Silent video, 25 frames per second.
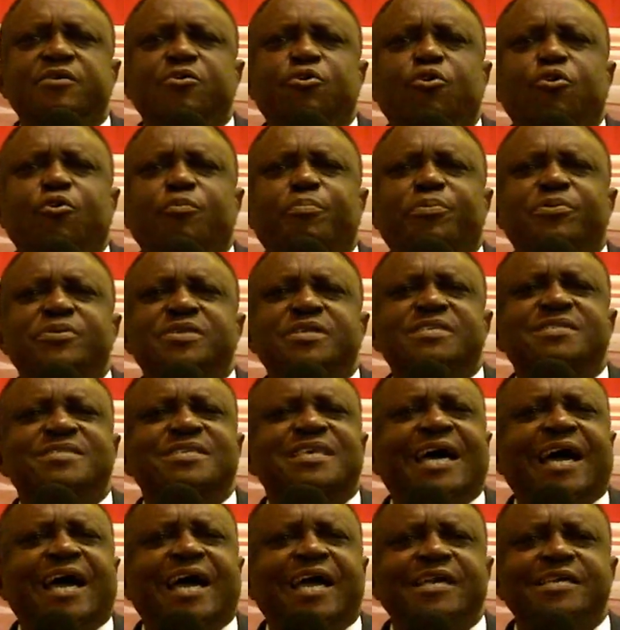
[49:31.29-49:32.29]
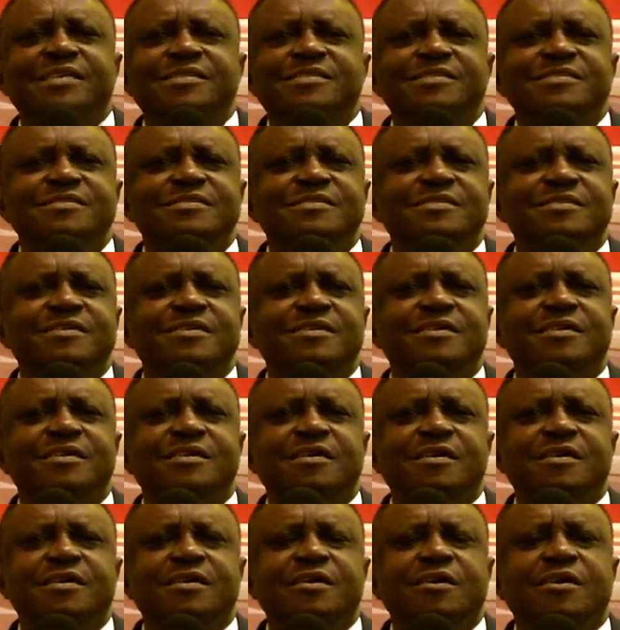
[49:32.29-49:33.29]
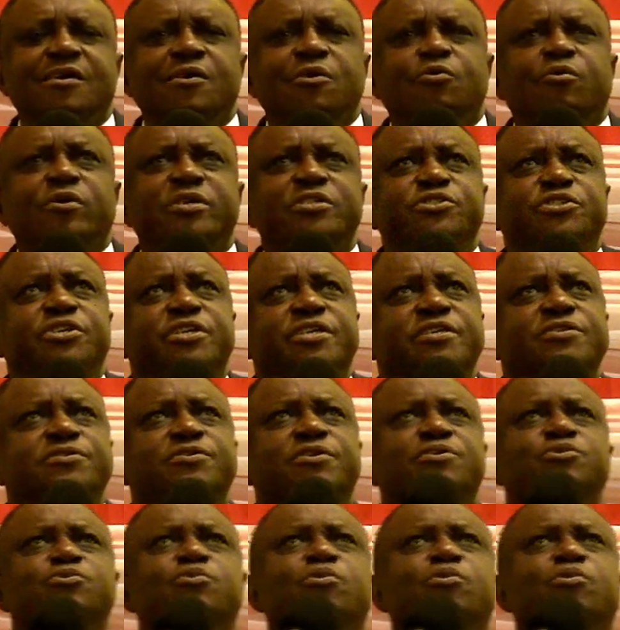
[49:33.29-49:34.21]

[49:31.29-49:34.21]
opened his side. When Jesus